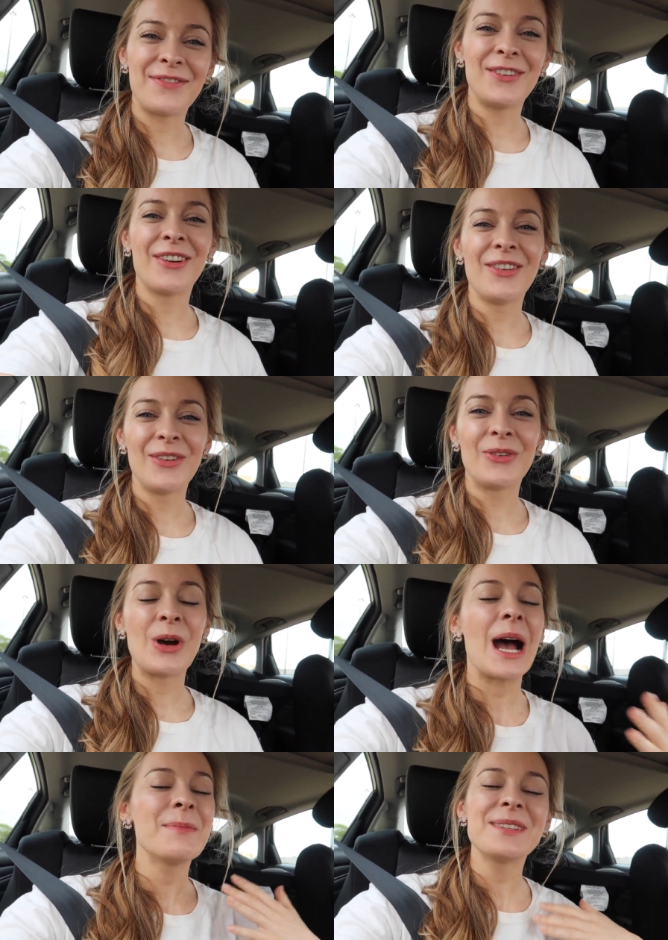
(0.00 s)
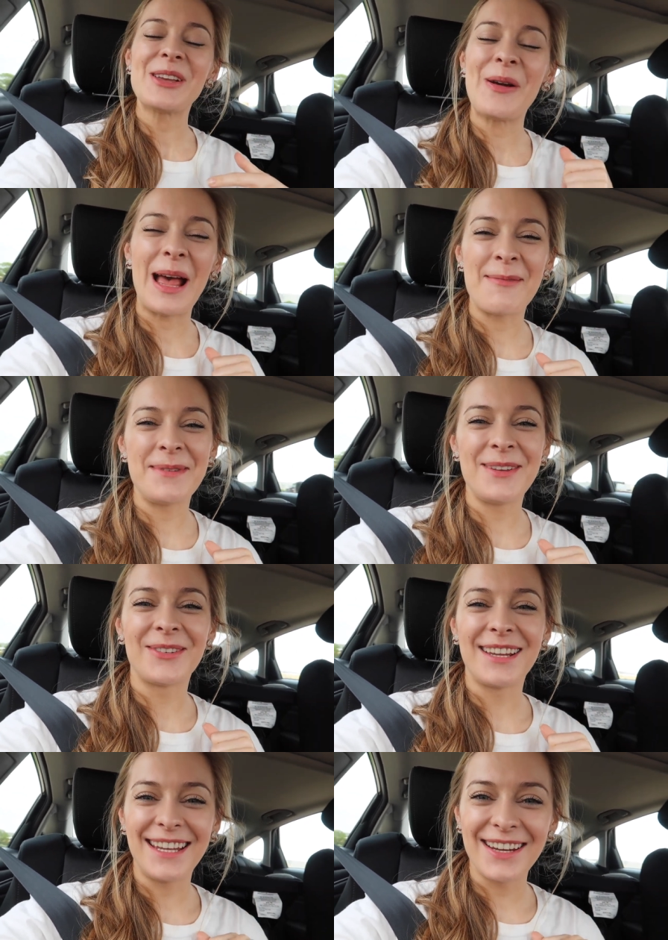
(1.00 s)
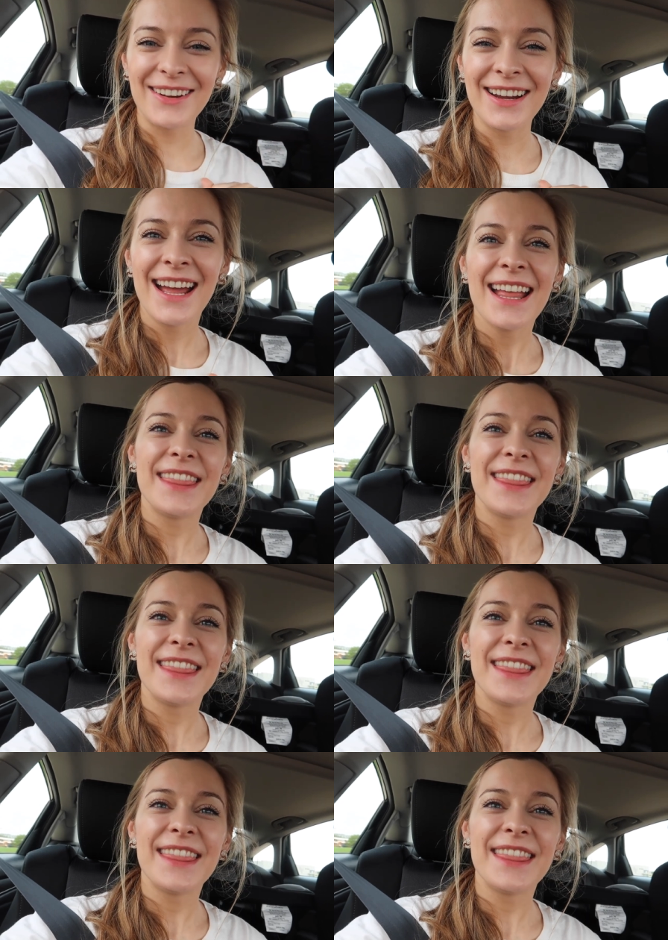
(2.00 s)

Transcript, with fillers: if you're new I'm so happy you're here